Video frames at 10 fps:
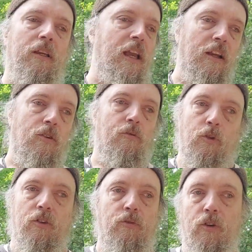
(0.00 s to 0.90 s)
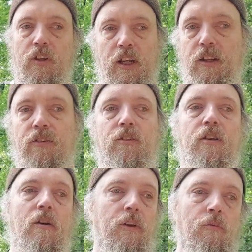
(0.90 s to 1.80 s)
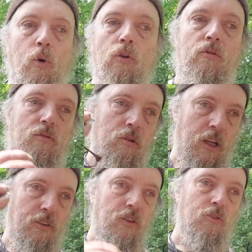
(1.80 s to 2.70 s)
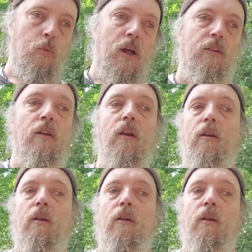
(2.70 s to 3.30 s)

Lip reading: cater for different needs, carving wood like this one,